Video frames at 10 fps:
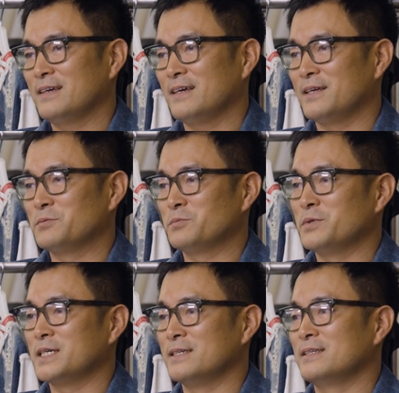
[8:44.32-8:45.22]
and
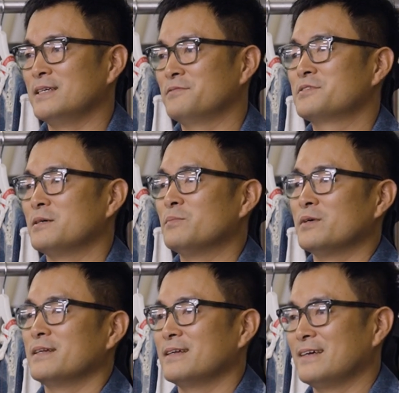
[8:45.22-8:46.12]
we could give
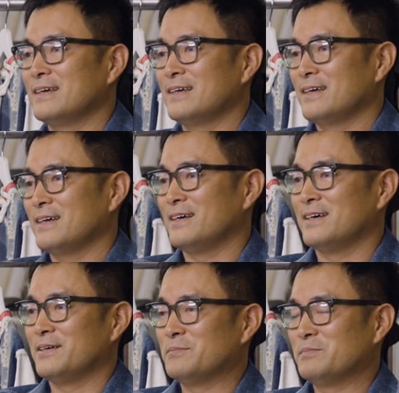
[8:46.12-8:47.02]
someone
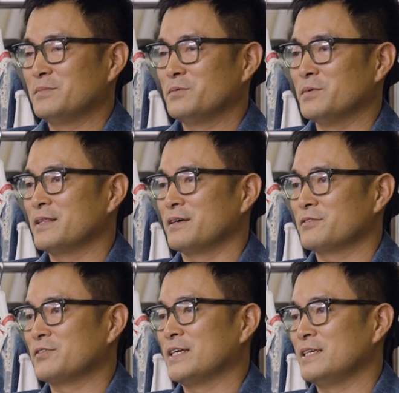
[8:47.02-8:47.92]
with our
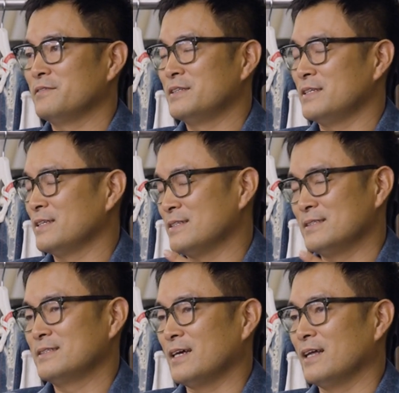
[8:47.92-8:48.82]
creativity
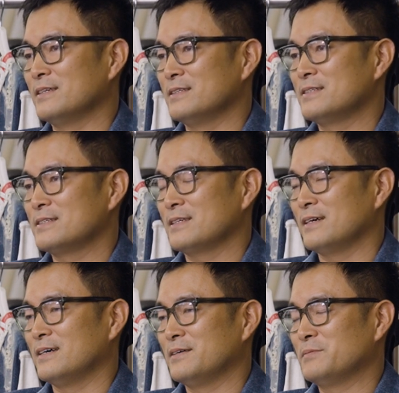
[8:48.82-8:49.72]
and talents.
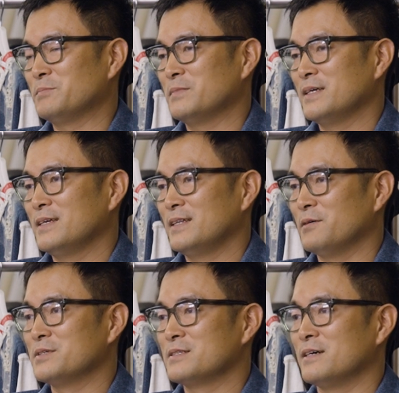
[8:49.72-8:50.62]
That
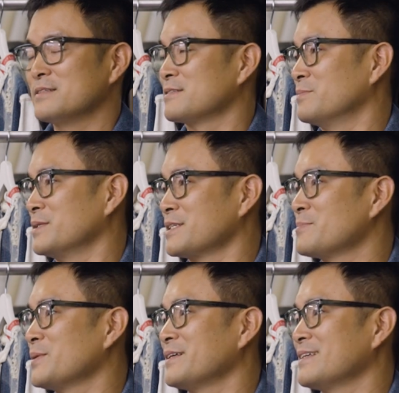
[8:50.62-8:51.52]
was awesome
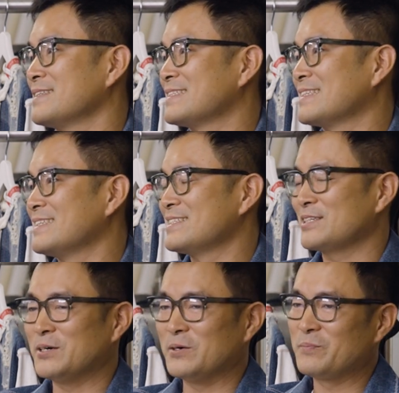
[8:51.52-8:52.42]
experience.
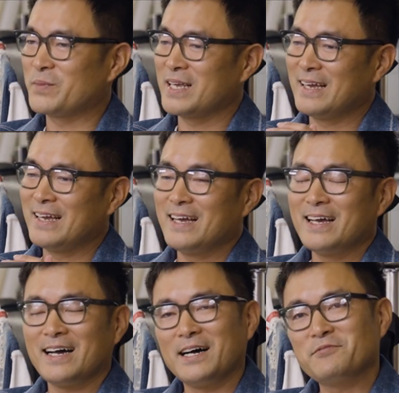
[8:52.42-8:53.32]
So
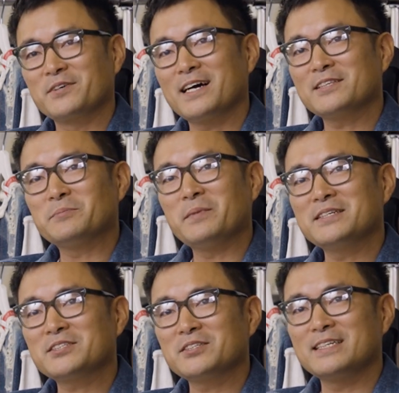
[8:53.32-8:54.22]
I forgot to
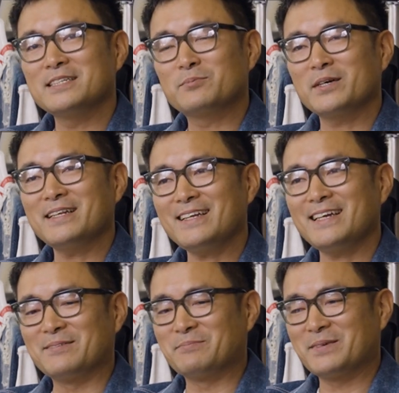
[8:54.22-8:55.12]
mention his brand
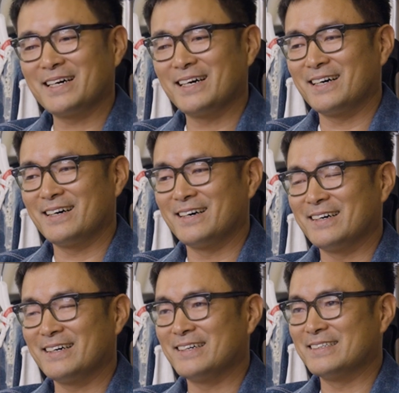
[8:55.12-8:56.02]
name
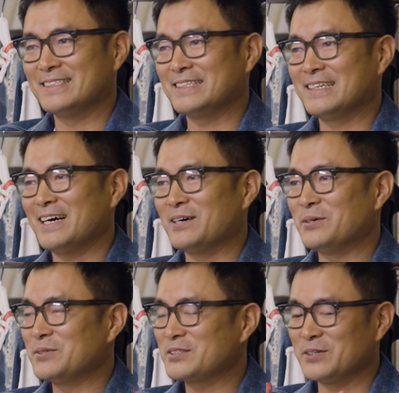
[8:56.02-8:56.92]
until
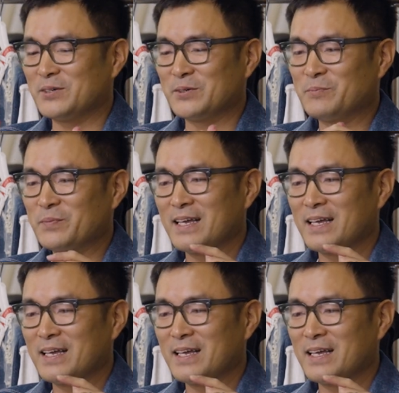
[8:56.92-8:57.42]
now. So